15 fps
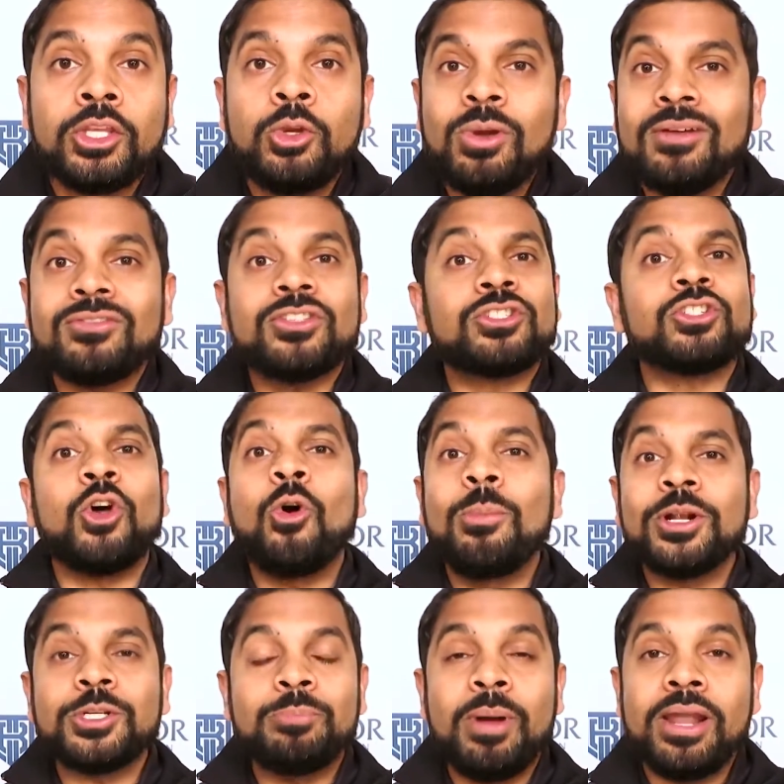You have so
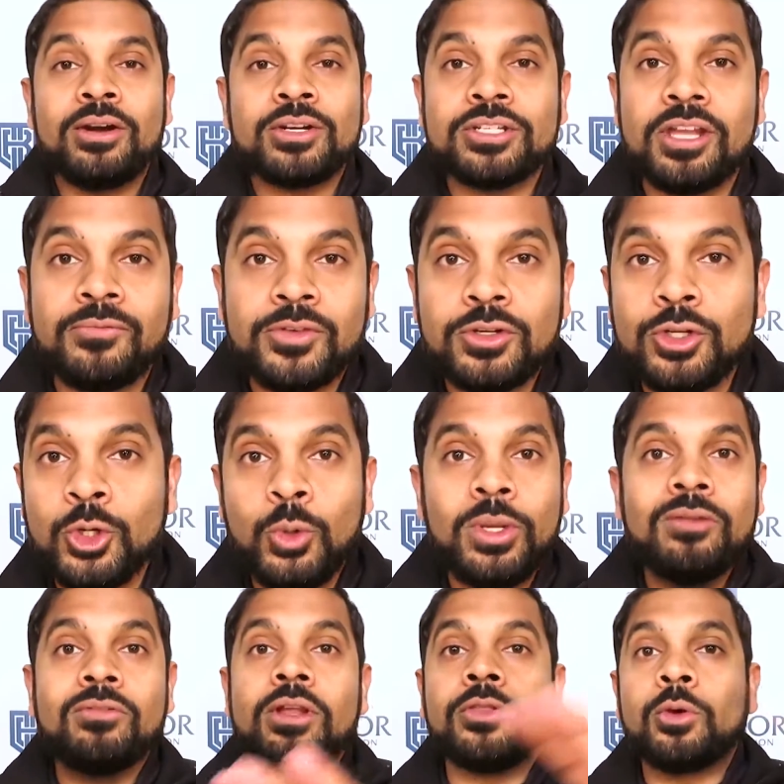much better stuff to
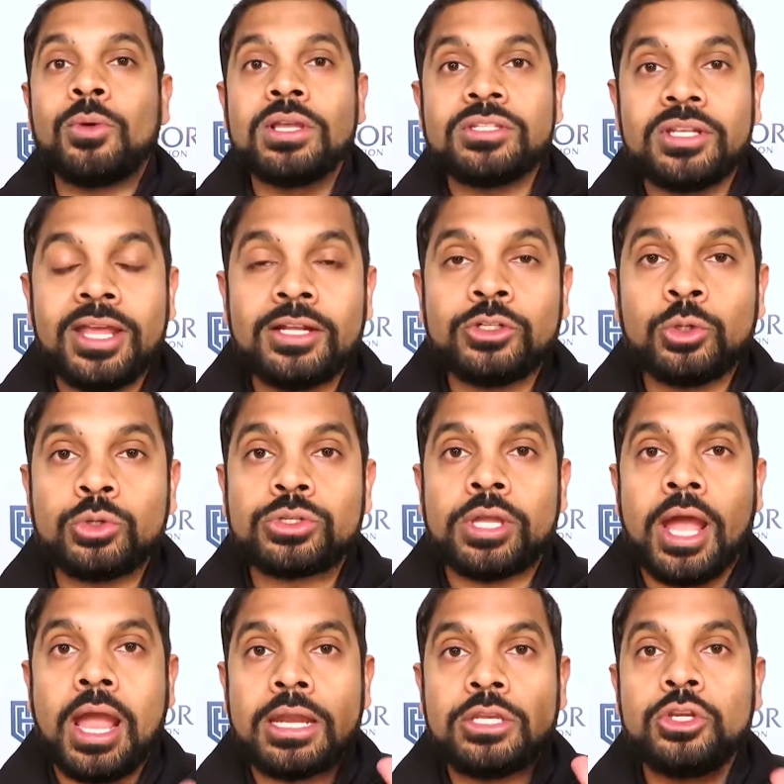do, even on the residential
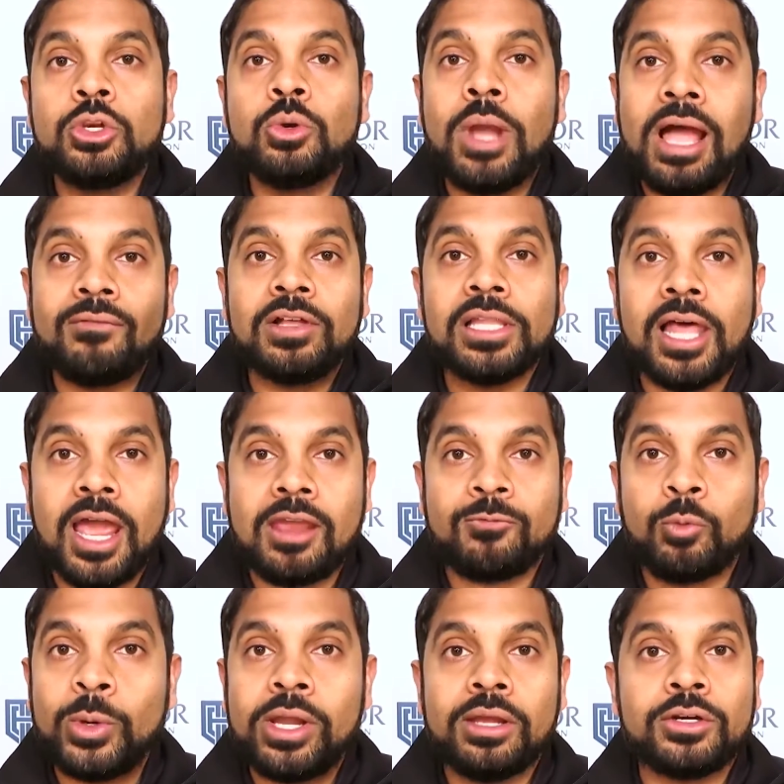side. You have a
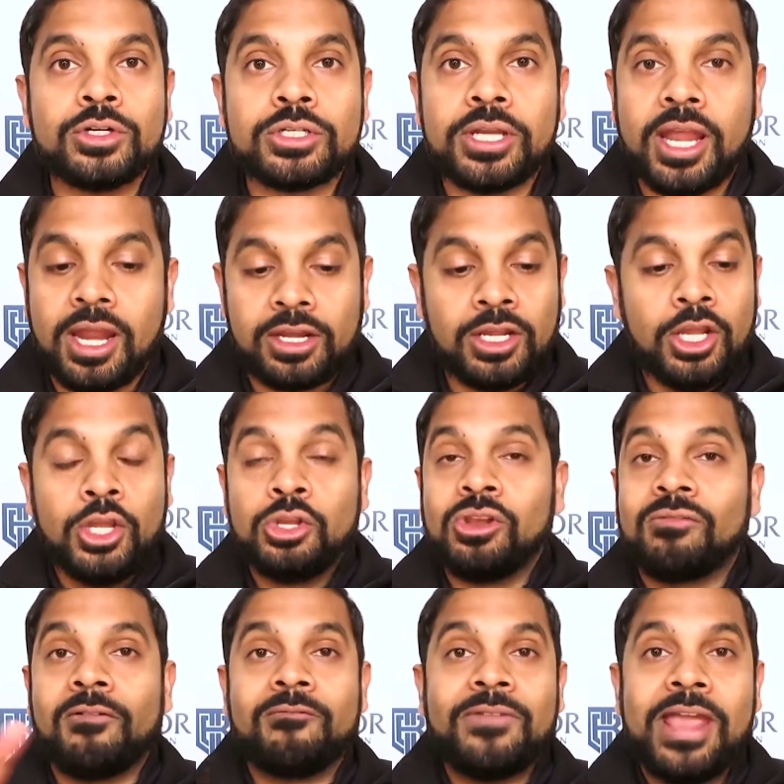life, we understand.
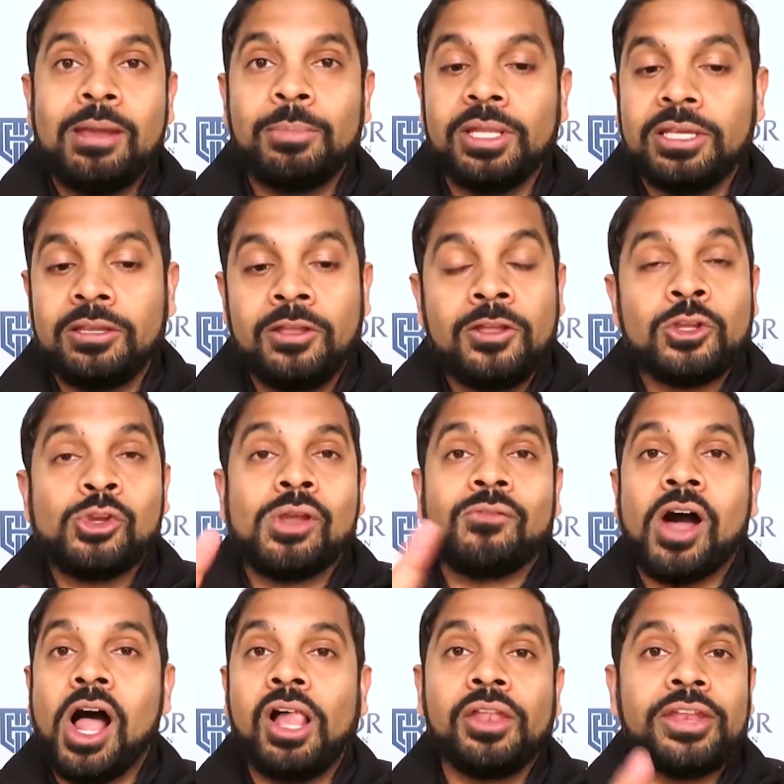You have a family,
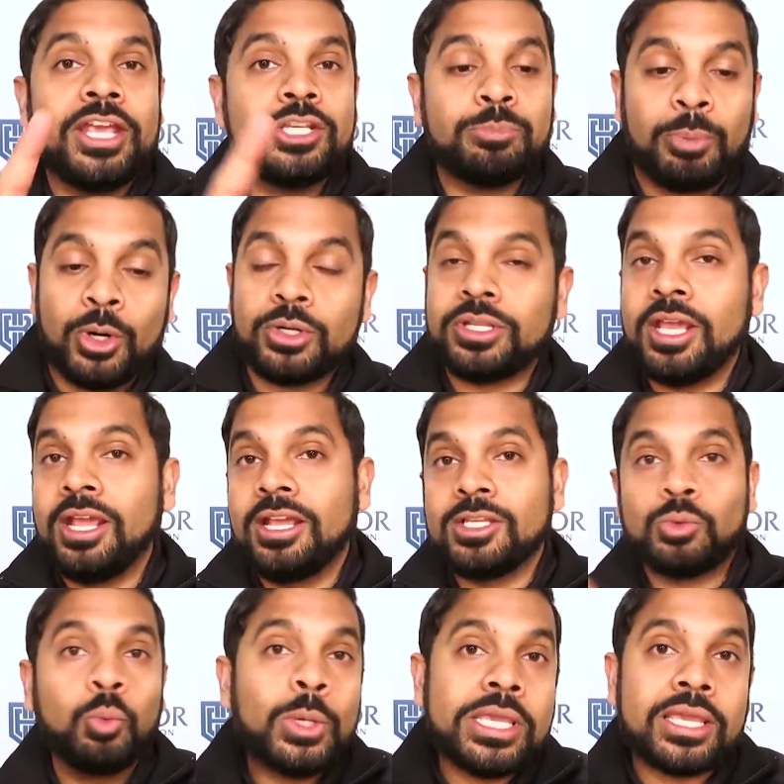you have holidays,
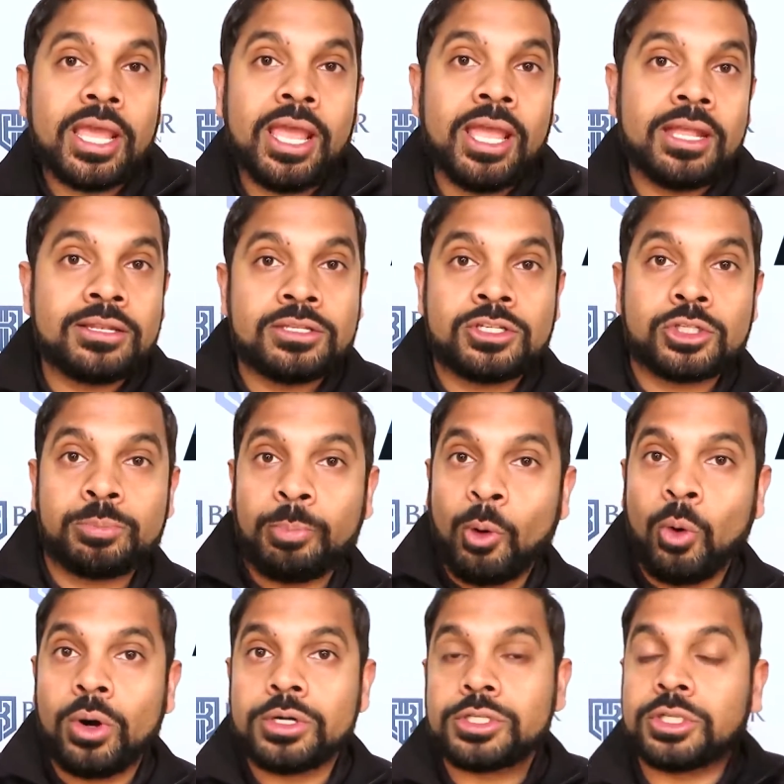birthdays, weekends,
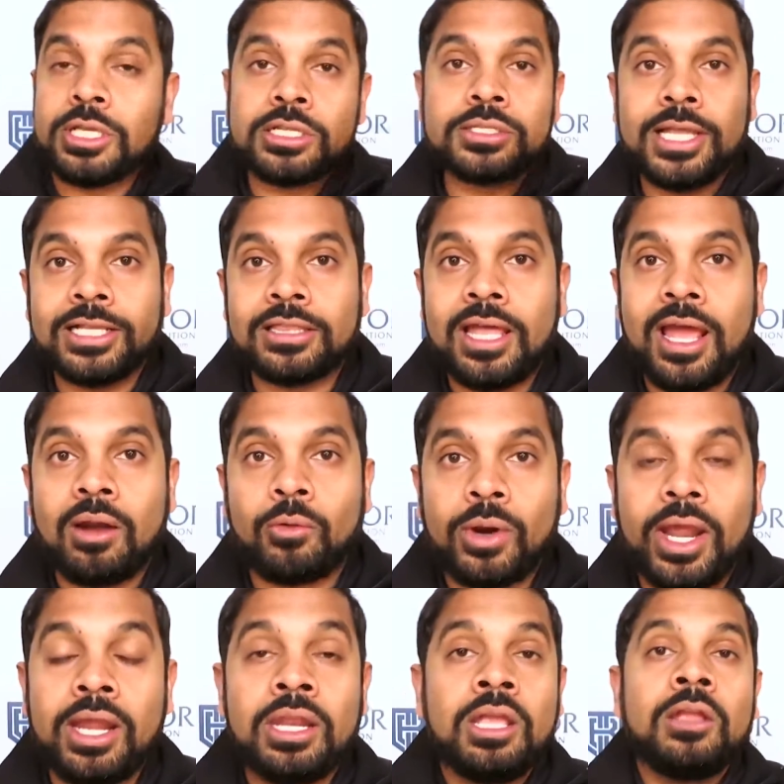sports, things like that,
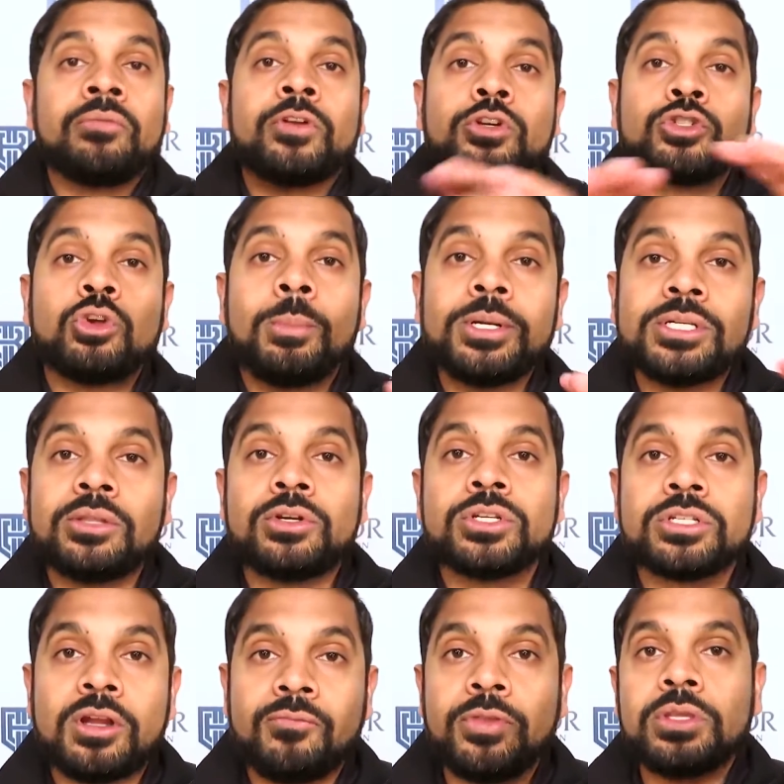right? There's so much
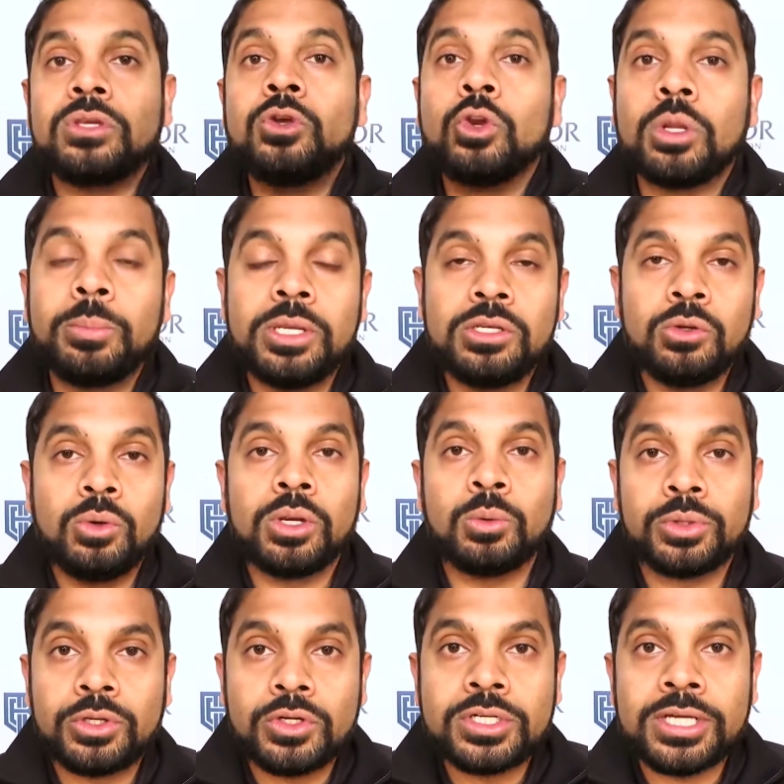other stuff that you could be
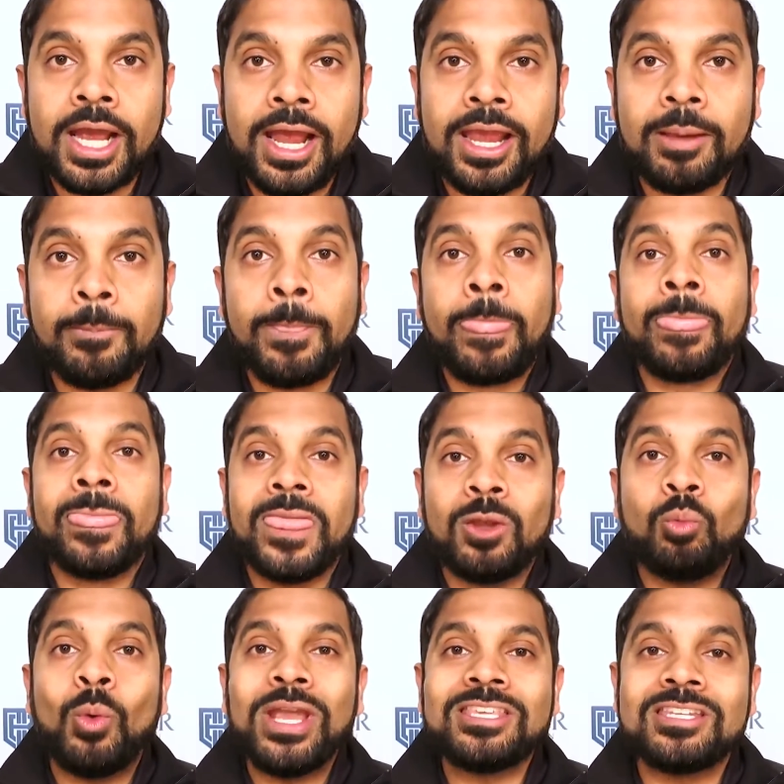doing with your time
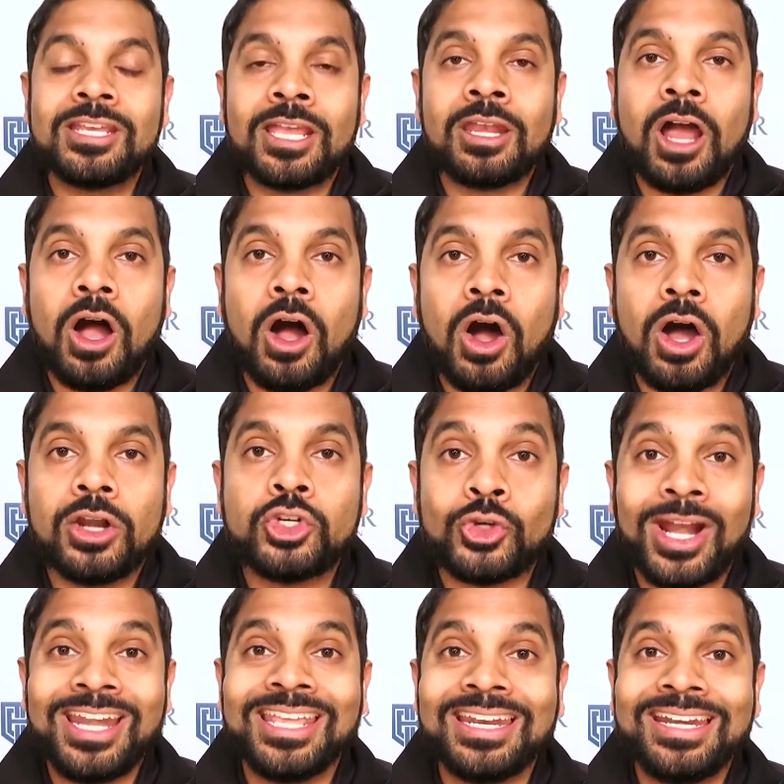than wasting it on
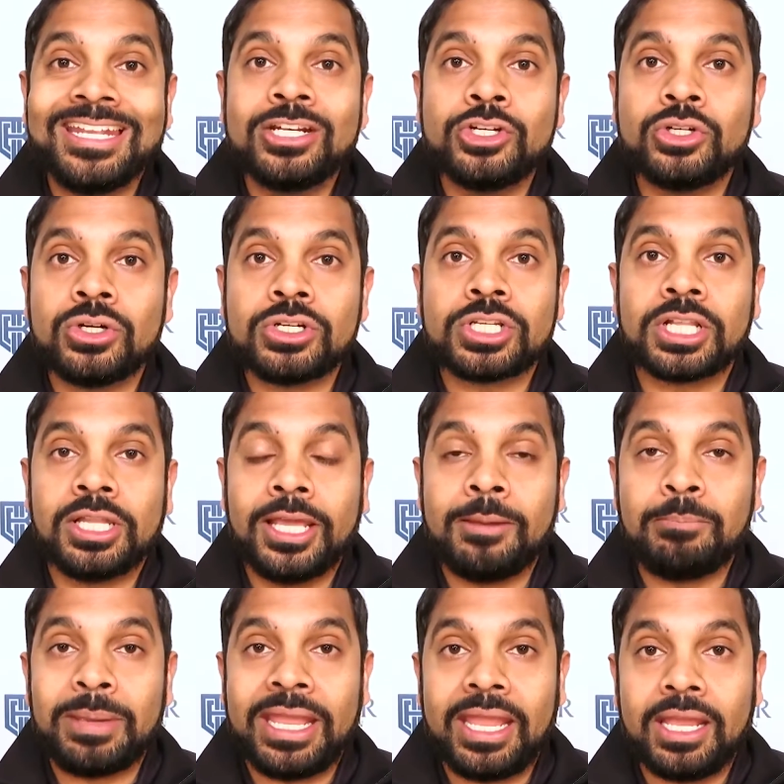trying to get an insurance
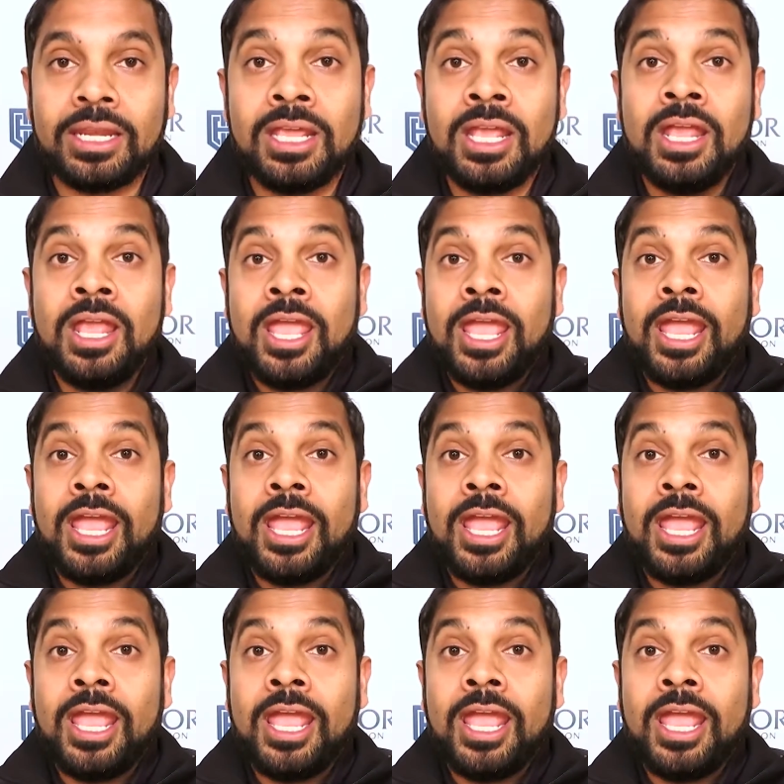claim paid.